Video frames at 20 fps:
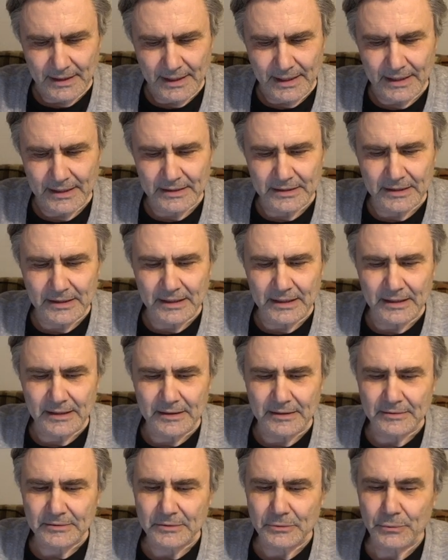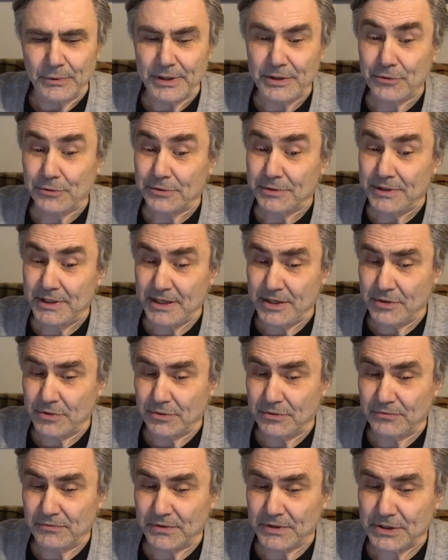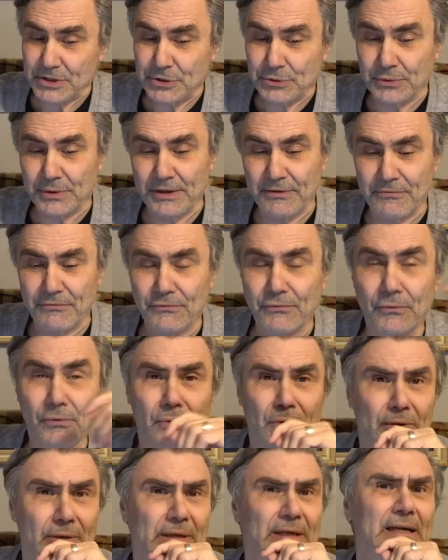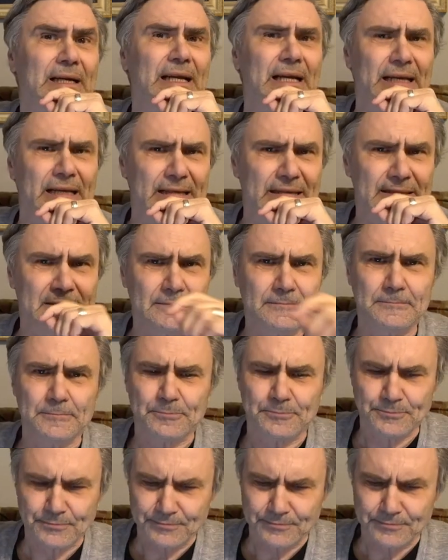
And uh, we continued verse 24 and